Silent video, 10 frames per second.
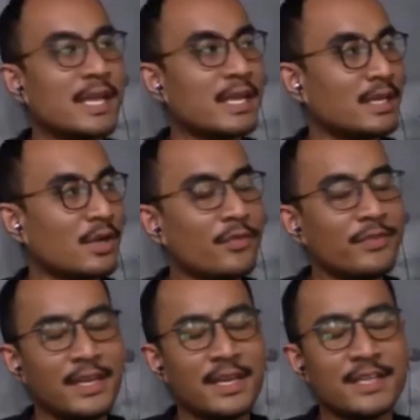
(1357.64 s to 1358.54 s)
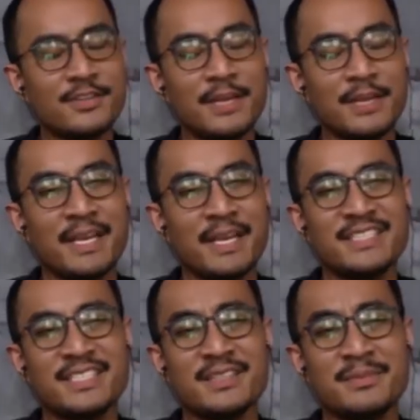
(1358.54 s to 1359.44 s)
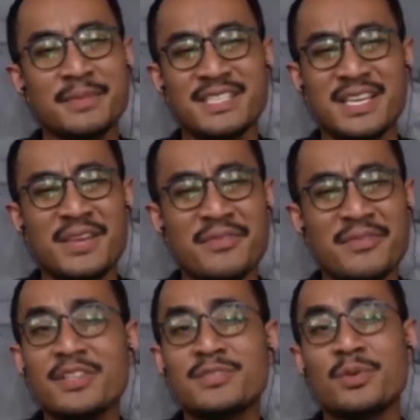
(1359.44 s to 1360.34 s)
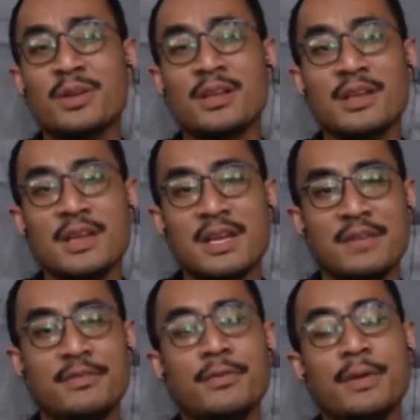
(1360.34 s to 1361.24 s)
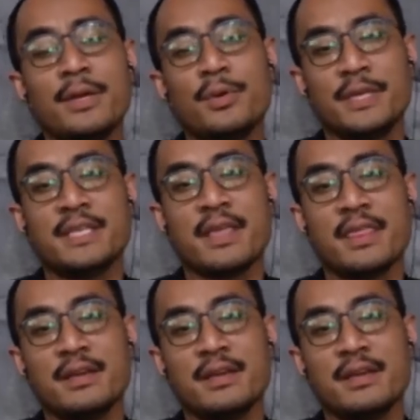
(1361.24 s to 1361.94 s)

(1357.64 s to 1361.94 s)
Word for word: the coffee industry in Malaysia basically very small. Everyone know each other.